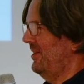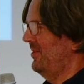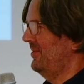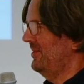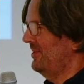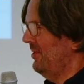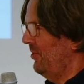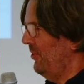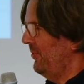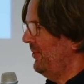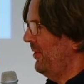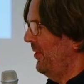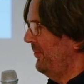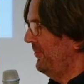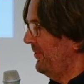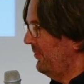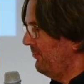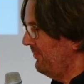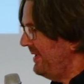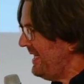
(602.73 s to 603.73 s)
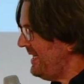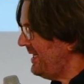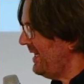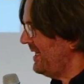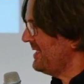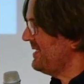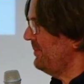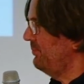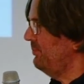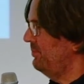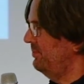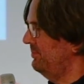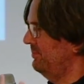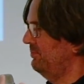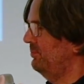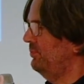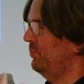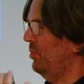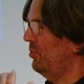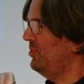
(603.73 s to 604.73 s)
on the RIG as a
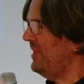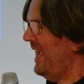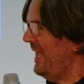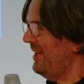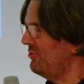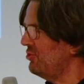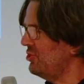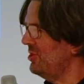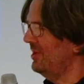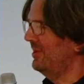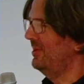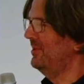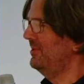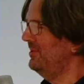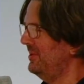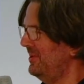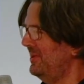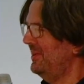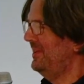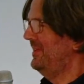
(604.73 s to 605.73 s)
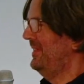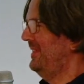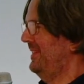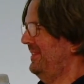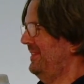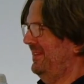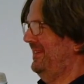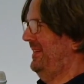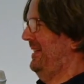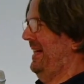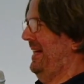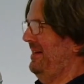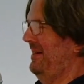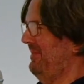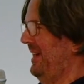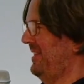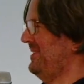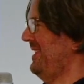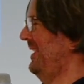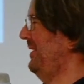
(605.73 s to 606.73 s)
potential
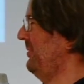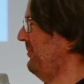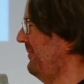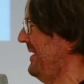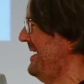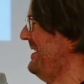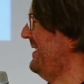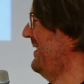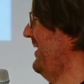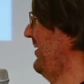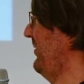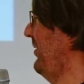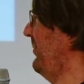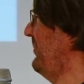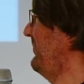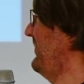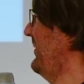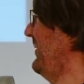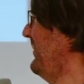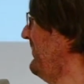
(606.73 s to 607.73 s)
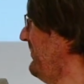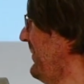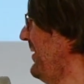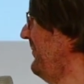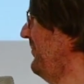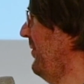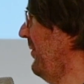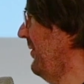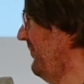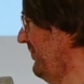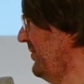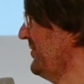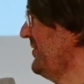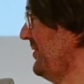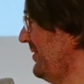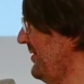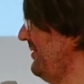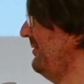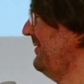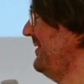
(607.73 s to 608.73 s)
accelerator for
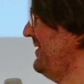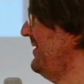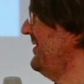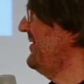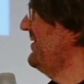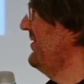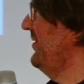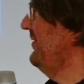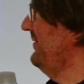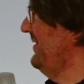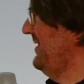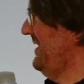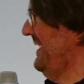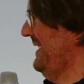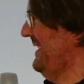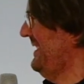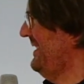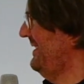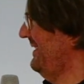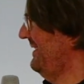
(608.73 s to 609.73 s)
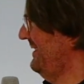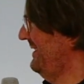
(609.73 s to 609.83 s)
security services?